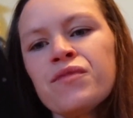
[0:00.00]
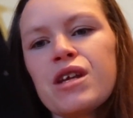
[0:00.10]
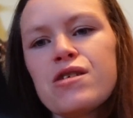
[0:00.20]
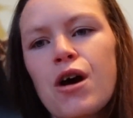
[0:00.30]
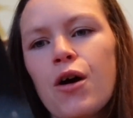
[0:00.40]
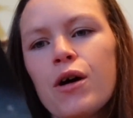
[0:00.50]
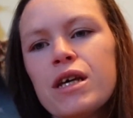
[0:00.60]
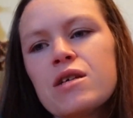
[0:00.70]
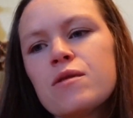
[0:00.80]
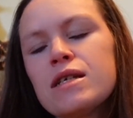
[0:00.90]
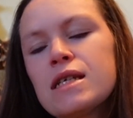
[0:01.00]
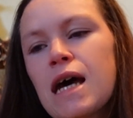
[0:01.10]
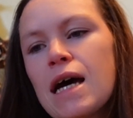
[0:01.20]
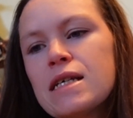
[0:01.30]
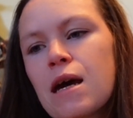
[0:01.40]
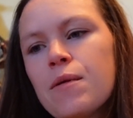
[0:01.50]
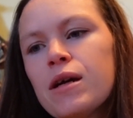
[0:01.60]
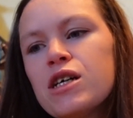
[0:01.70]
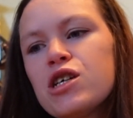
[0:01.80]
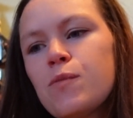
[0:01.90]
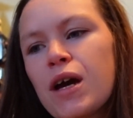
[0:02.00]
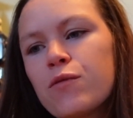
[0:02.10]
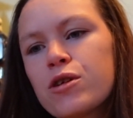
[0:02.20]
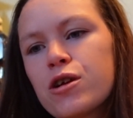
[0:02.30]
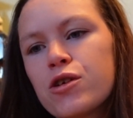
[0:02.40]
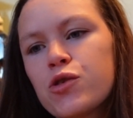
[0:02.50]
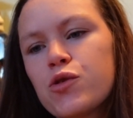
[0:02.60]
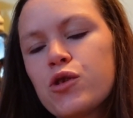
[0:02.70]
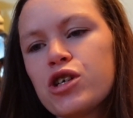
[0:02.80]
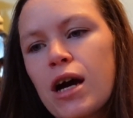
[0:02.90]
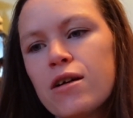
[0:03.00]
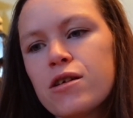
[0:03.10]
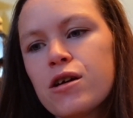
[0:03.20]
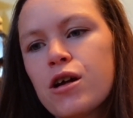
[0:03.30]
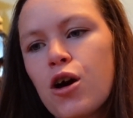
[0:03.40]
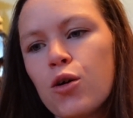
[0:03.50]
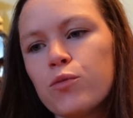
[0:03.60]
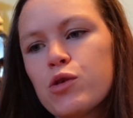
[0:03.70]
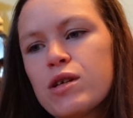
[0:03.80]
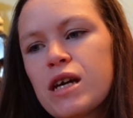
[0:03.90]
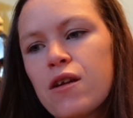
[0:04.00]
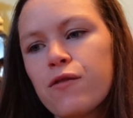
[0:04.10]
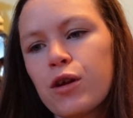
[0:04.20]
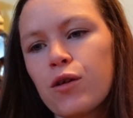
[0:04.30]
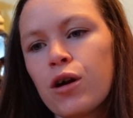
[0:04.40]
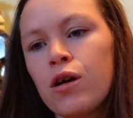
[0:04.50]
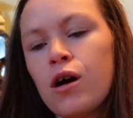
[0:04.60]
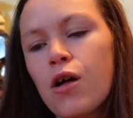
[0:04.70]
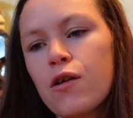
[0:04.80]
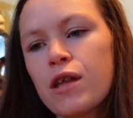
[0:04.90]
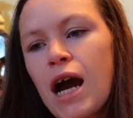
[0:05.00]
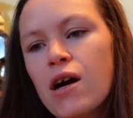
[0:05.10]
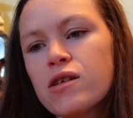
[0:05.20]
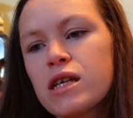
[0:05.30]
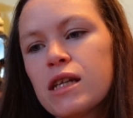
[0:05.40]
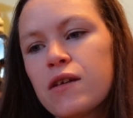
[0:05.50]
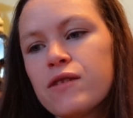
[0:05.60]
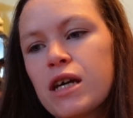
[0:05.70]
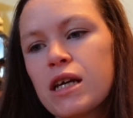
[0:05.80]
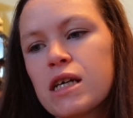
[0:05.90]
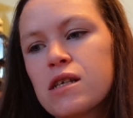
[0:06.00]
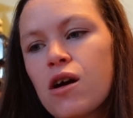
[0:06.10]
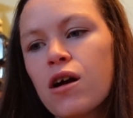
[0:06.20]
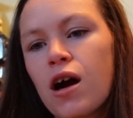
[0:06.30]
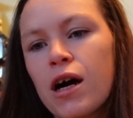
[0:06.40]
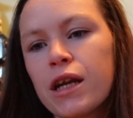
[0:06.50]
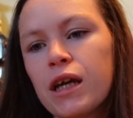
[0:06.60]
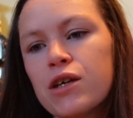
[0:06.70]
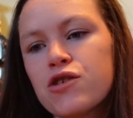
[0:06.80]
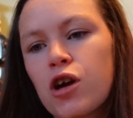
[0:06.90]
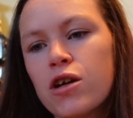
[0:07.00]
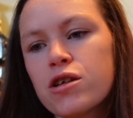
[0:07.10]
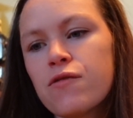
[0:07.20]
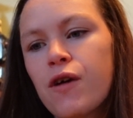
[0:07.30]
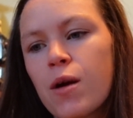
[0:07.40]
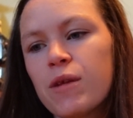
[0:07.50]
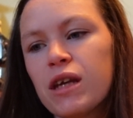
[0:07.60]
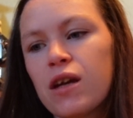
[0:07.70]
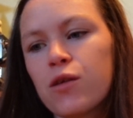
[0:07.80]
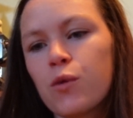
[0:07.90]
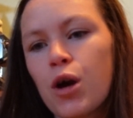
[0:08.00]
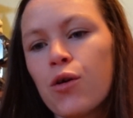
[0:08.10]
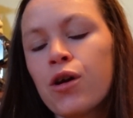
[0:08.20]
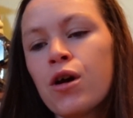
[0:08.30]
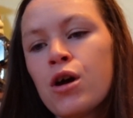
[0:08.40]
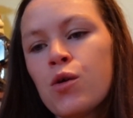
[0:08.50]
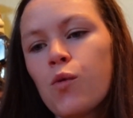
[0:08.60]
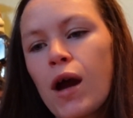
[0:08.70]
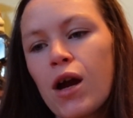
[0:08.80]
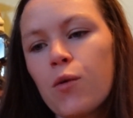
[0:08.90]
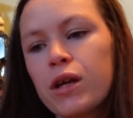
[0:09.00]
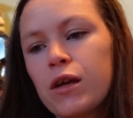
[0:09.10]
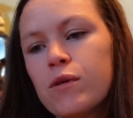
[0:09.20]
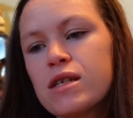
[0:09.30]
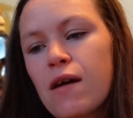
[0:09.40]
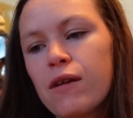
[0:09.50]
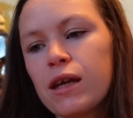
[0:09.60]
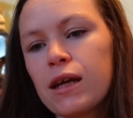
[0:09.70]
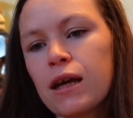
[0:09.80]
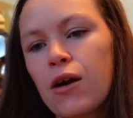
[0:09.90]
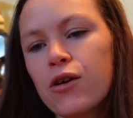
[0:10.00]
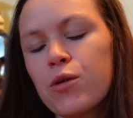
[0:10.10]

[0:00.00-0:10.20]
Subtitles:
So this one says, a middle-aged man returns to his childhood home to attend a funeral. Although the house he lived in is long gone, he is drawn to the farm at the end of the road, where, when he was 7, he encountered